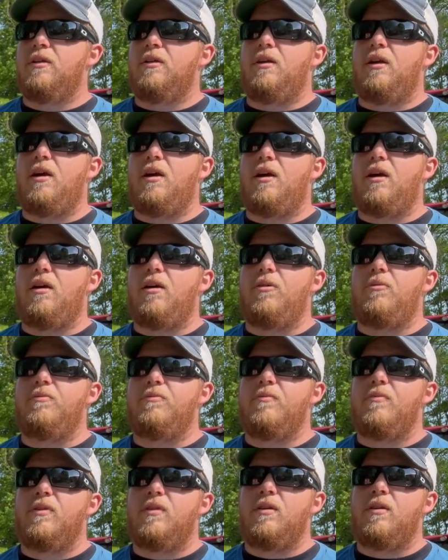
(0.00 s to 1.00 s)

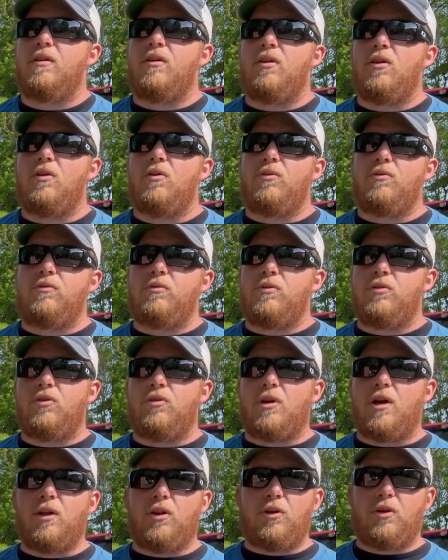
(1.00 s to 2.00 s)
You're
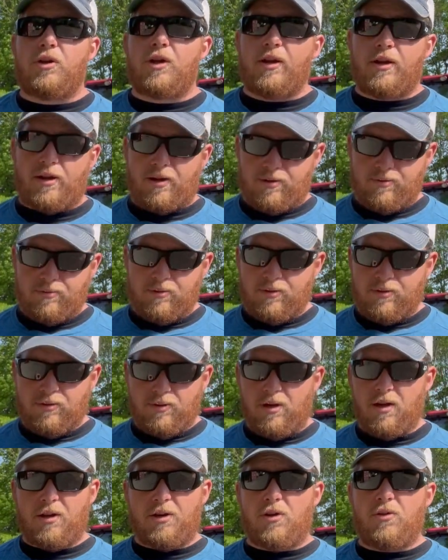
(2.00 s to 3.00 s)
not looking at
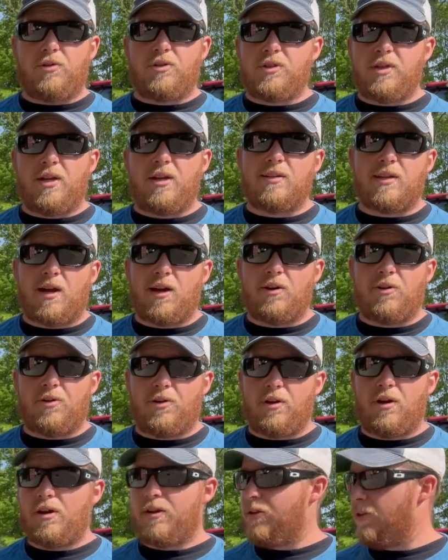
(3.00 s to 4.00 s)
another set of tires.
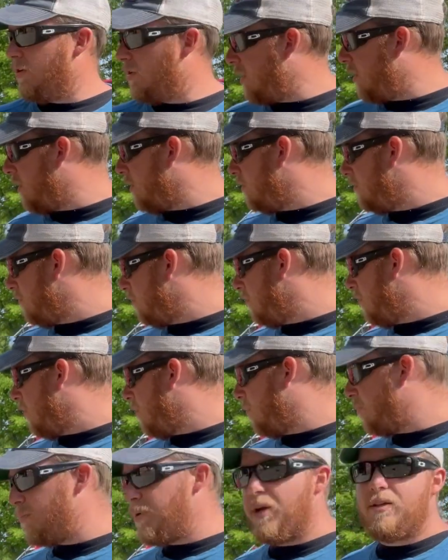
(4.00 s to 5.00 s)
You're not looking at
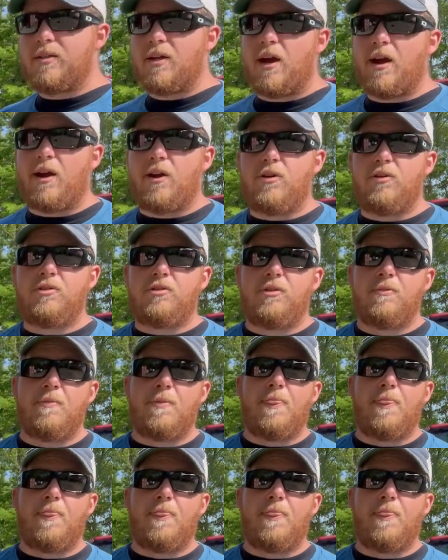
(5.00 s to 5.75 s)
big tires.